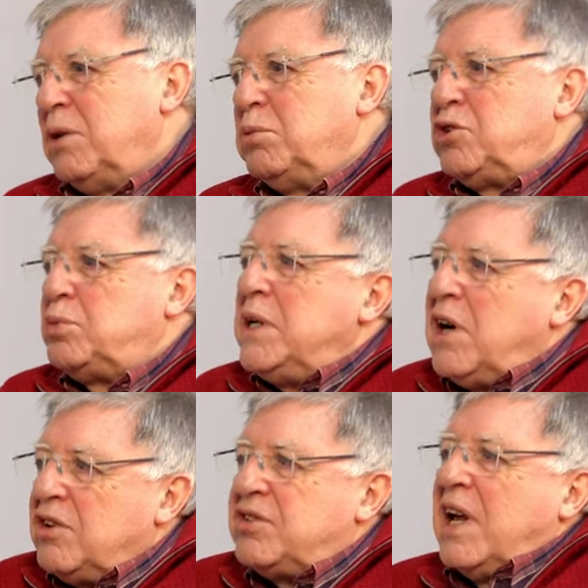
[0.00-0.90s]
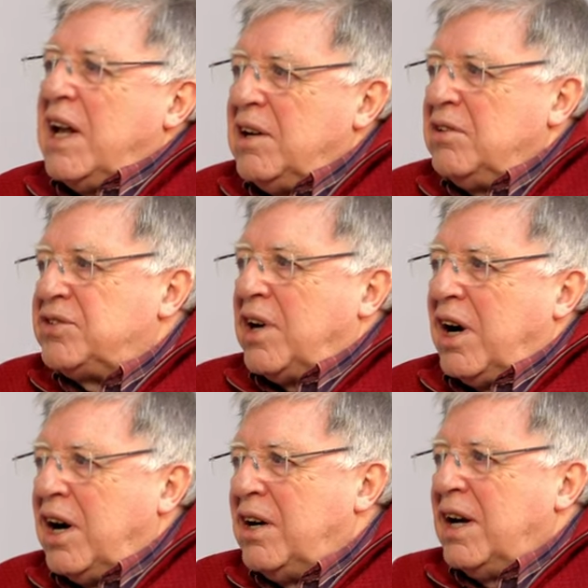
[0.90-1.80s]
right. which we ourselves
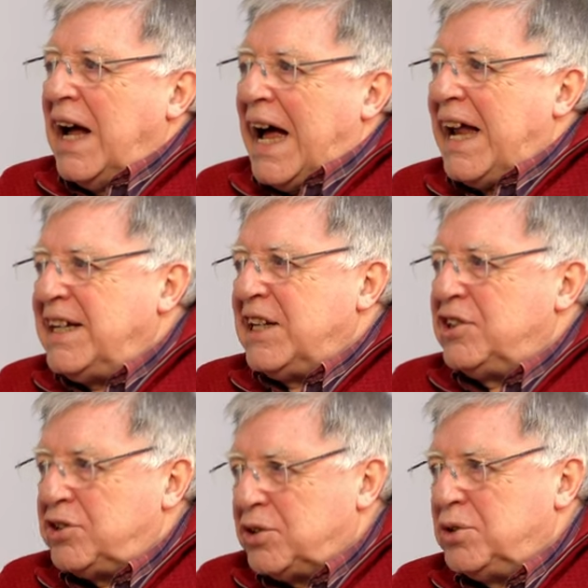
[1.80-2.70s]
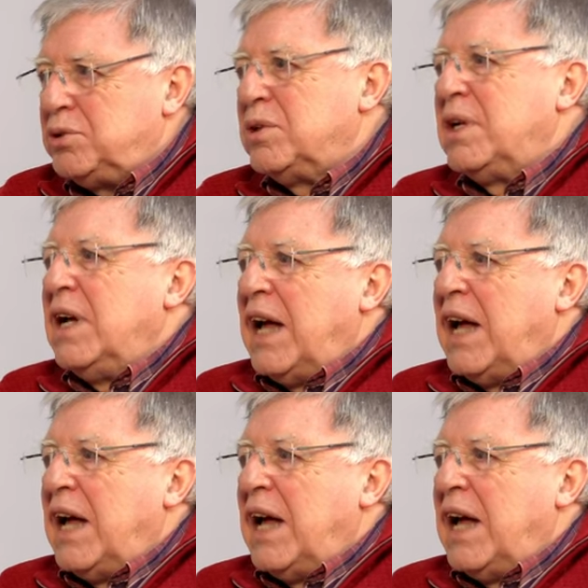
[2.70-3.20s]
are adding to